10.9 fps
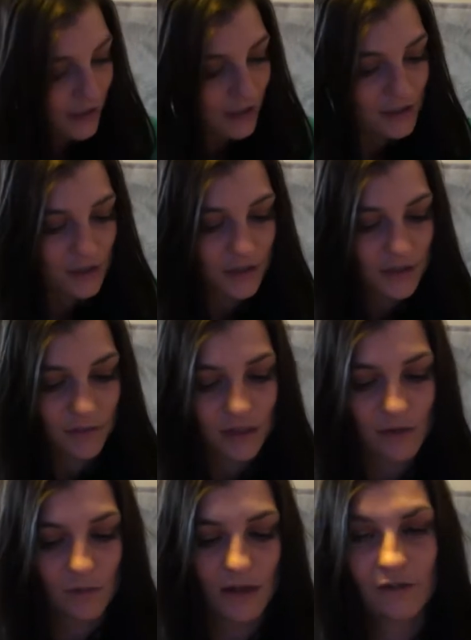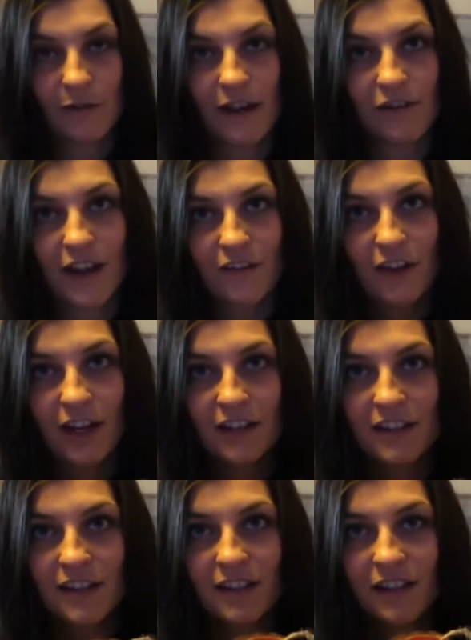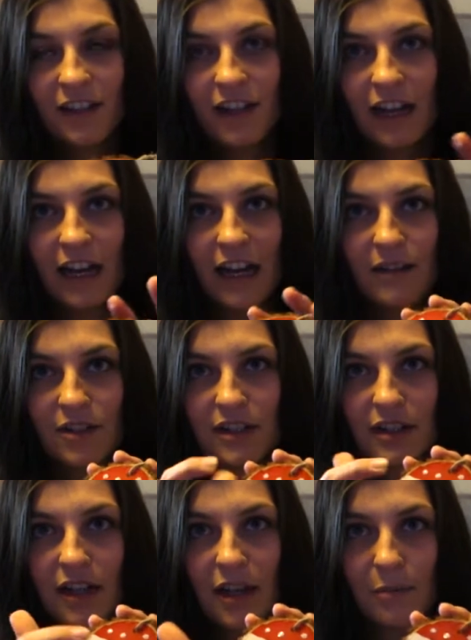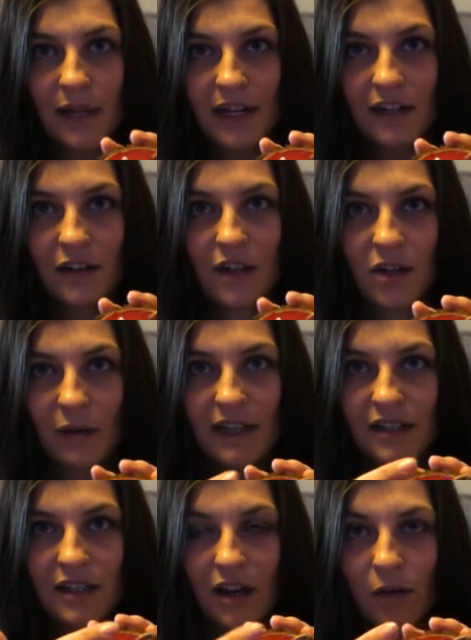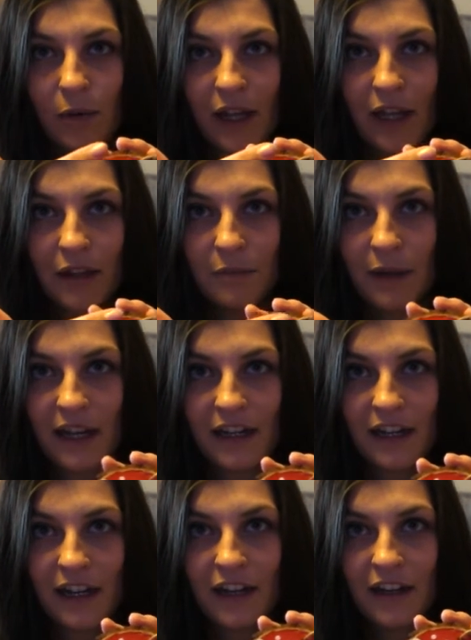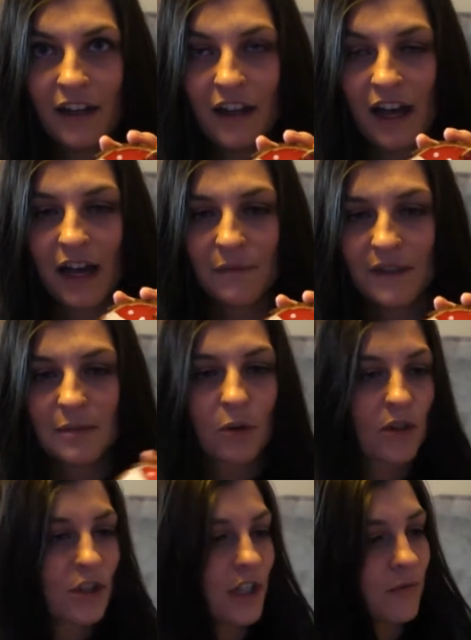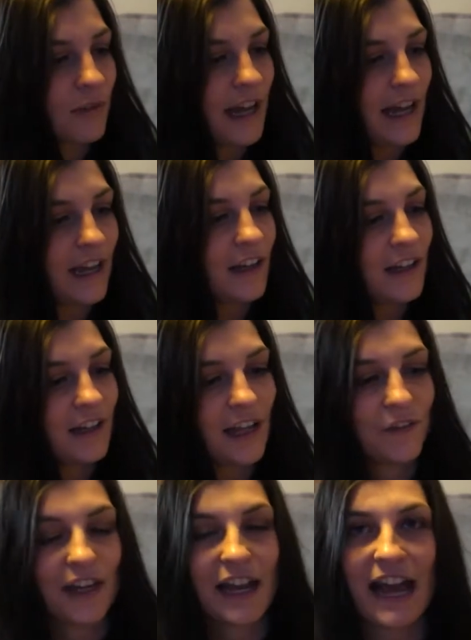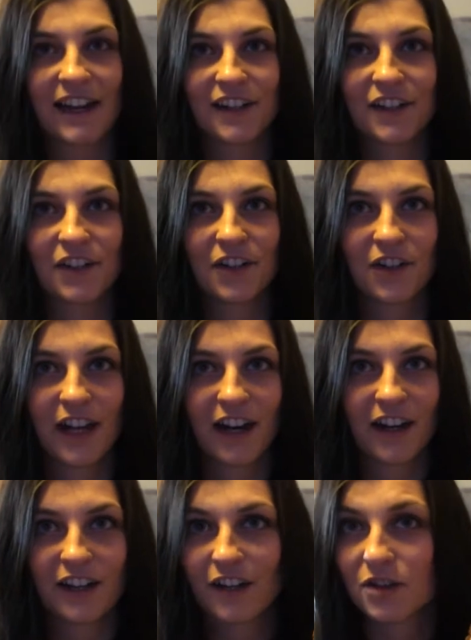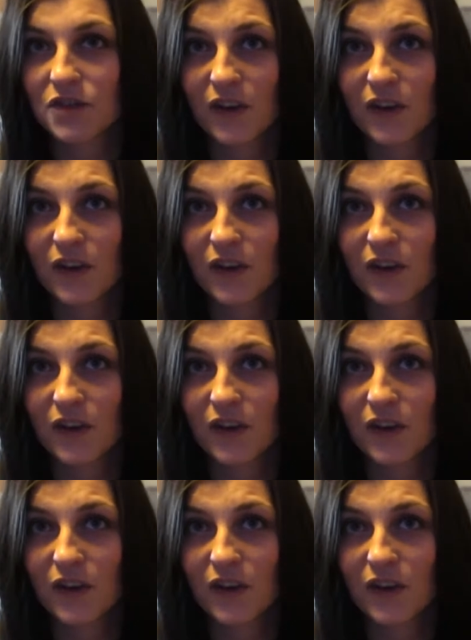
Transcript: So this one is one of my favorites. Just painted a little white snowman, painted this portion red, and then added a little carrot nose.